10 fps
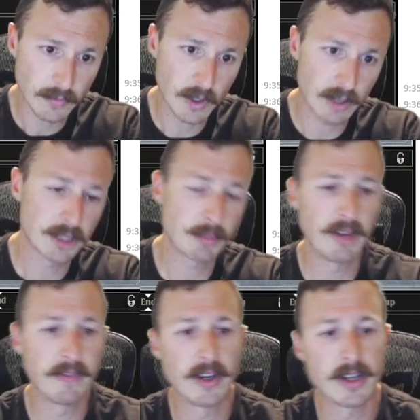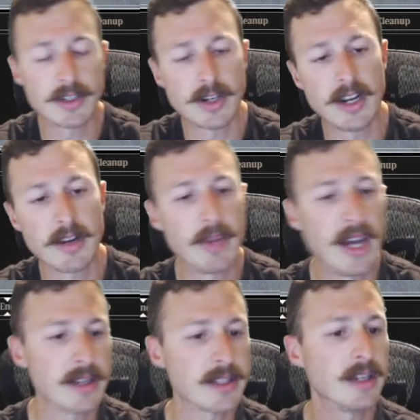I'll just play Flooded Strand and
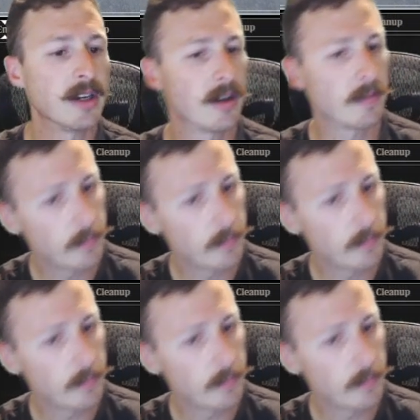pass here.